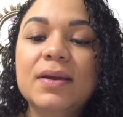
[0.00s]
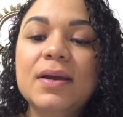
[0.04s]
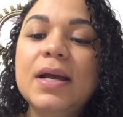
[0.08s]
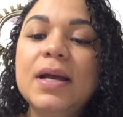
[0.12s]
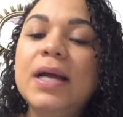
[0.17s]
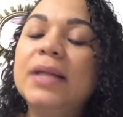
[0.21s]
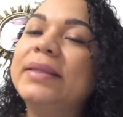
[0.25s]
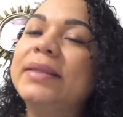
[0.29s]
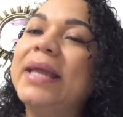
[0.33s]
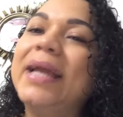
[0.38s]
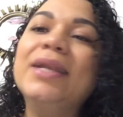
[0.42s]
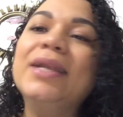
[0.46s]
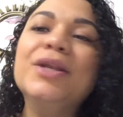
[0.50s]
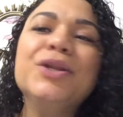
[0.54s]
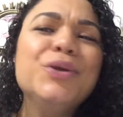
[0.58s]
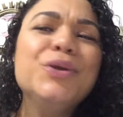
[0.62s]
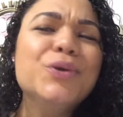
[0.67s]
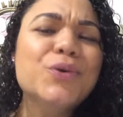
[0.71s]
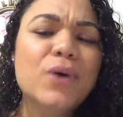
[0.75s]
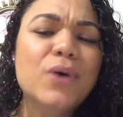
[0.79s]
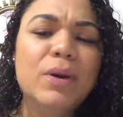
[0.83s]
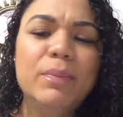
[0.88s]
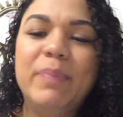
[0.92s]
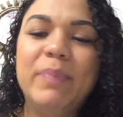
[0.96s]
They
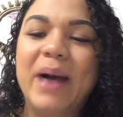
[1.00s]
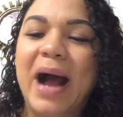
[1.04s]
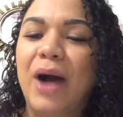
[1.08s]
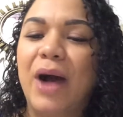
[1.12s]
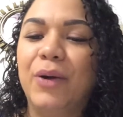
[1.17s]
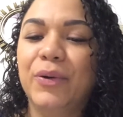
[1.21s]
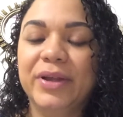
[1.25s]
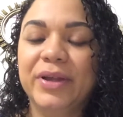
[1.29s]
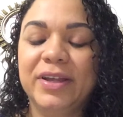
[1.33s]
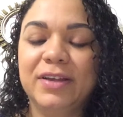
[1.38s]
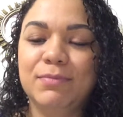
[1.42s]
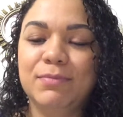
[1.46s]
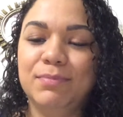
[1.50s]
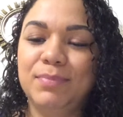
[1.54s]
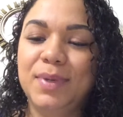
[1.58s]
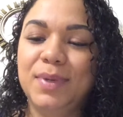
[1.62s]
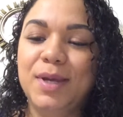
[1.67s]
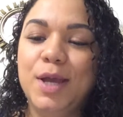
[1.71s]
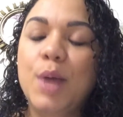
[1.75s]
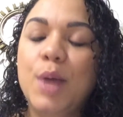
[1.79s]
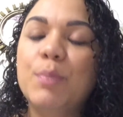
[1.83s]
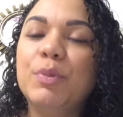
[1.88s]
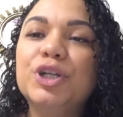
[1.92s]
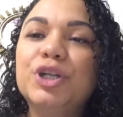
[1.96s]
knew about him,
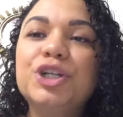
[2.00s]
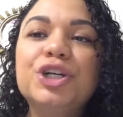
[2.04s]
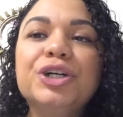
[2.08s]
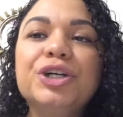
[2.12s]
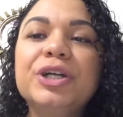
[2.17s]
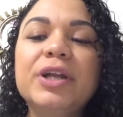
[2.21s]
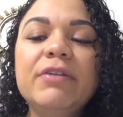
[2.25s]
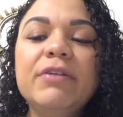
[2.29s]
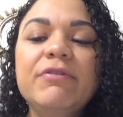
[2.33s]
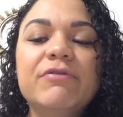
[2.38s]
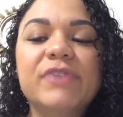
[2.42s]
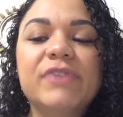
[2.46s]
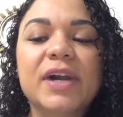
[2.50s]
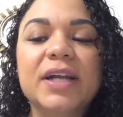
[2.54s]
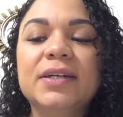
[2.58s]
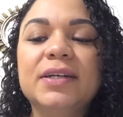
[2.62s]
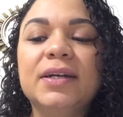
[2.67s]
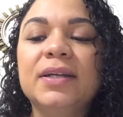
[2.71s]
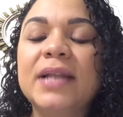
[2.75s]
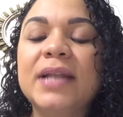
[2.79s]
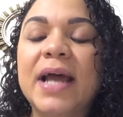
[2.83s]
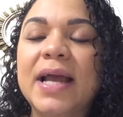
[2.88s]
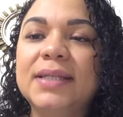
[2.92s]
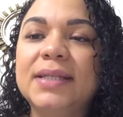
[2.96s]
but couldn't
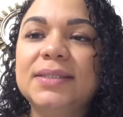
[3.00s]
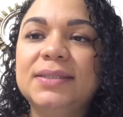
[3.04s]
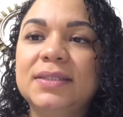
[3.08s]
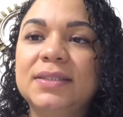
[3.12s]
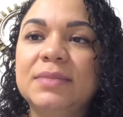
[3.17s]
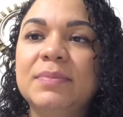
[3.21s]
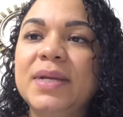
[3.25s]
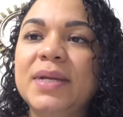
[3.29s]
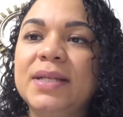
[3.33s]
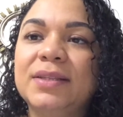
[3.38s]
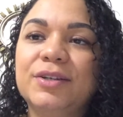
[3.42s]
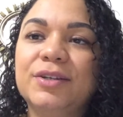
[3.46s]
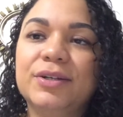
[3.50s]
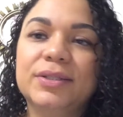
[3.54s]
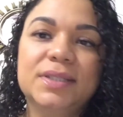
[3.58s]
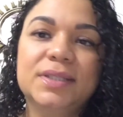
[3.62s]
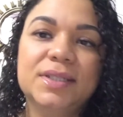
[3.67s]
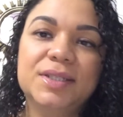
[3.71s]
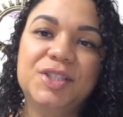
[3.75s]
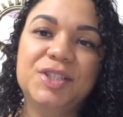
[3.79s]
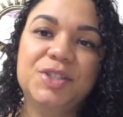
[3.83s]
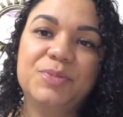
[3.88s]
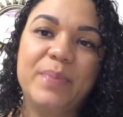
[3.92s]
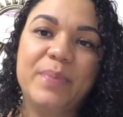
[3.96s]
recognize him in their
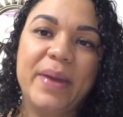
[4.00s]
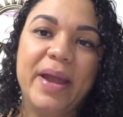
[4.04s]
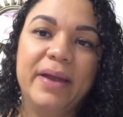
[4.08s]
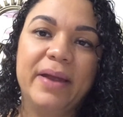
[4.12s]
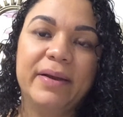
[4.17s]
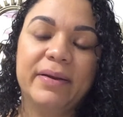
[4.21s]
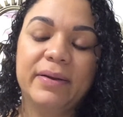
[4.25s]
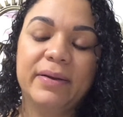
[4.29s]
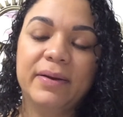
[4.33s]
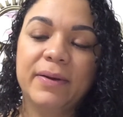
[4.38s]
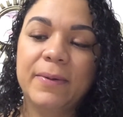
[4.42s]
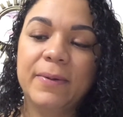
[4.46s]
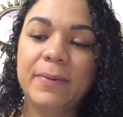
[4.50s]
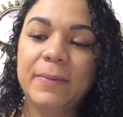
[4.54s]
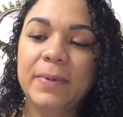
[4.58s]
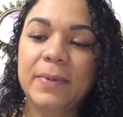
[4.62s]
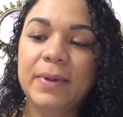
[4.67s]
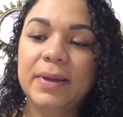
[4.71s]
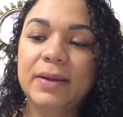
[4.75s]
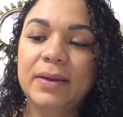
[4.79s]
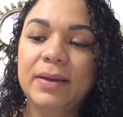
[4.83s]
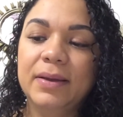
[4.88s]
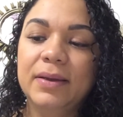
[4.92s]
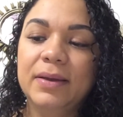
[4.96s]
despair.
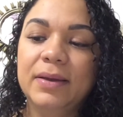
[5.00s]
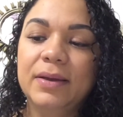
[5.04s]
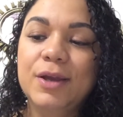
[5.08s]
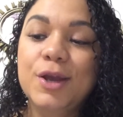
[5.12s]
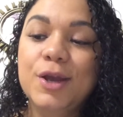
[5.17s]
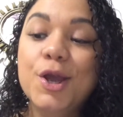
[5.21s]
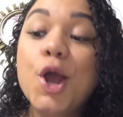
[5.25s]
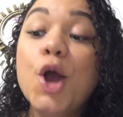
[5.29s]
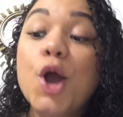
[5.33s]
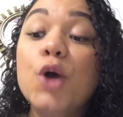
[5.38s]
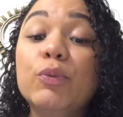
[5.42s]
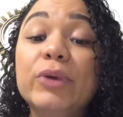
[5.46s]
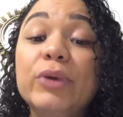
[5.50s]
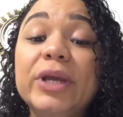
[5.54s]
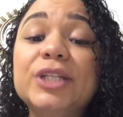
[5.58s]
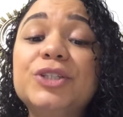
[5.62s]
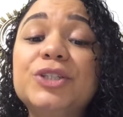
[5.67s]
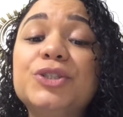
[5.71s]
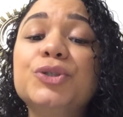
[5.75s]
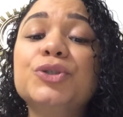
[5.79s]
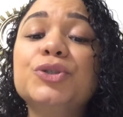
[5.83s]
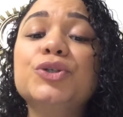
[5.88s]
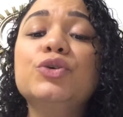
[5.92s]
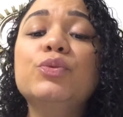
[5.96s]
We
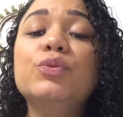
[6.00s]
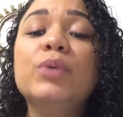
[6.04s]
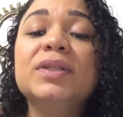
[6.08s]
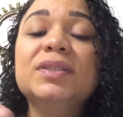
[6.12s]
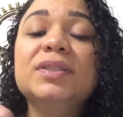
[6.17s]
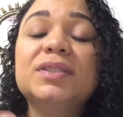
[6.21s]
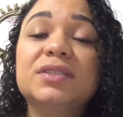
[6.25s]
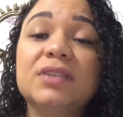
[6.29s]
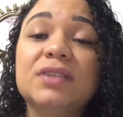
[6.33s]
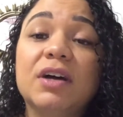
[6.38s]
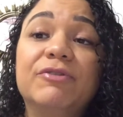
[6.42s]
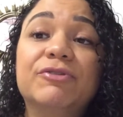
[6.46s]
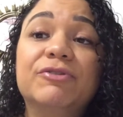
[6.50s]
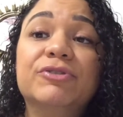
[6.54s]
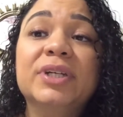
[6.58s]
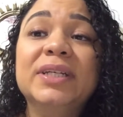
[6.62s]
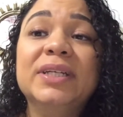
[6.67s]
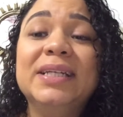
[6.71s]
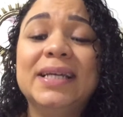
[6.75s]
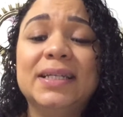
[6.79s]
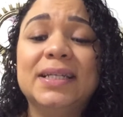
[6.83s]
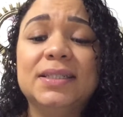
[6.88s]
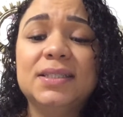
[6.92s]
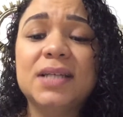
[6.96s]
too, when suffering,
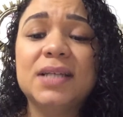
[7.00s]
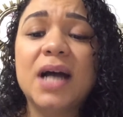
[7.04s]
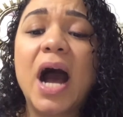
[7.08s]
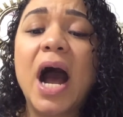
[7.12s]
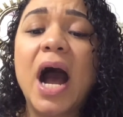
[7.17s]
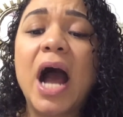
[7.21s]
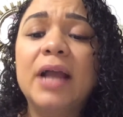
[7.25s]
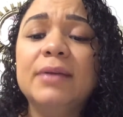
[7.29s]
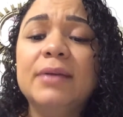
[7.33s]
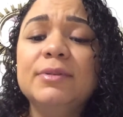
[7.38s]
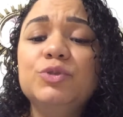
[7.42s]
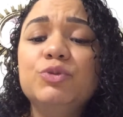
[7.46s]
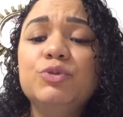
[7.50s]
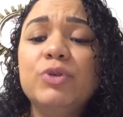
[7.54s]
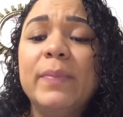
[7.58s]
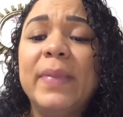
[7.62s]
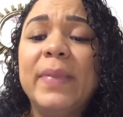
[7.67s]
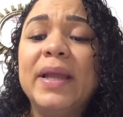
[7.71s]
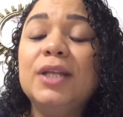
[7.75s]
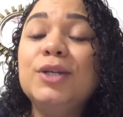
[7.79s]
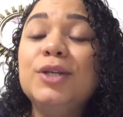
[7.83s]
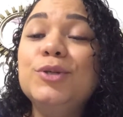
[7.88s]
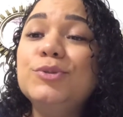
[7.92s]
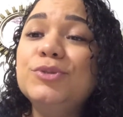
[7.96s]
at times we may
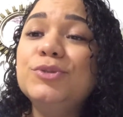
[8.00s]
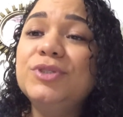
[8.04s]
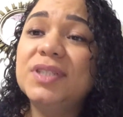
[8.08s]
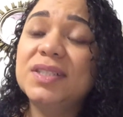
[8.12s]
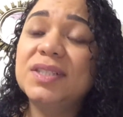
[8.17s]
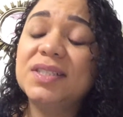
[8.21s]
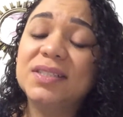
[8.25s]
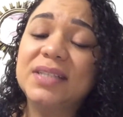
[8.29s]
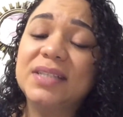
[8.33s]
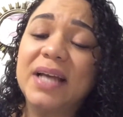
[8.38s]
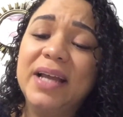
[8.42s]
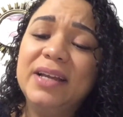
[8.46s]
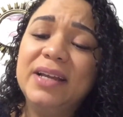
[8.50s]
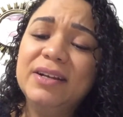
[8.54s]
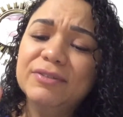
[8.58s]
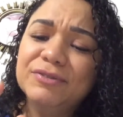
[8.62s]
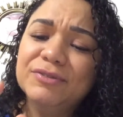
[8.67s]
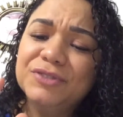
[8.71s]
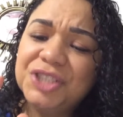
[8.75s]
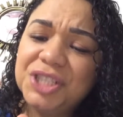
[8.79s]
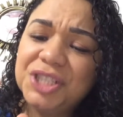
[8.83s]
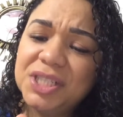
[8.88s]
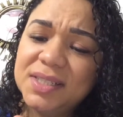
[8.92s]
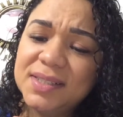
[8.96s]
lose the sight of
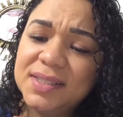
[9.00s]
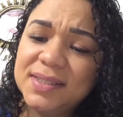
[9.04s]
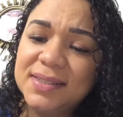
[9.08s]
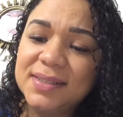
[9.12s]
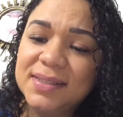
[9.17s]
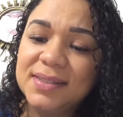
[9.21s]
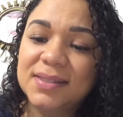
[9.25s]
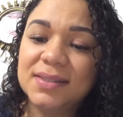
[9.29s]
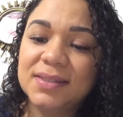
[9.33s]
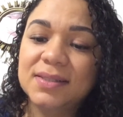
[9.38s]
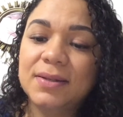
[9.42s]
Jesus.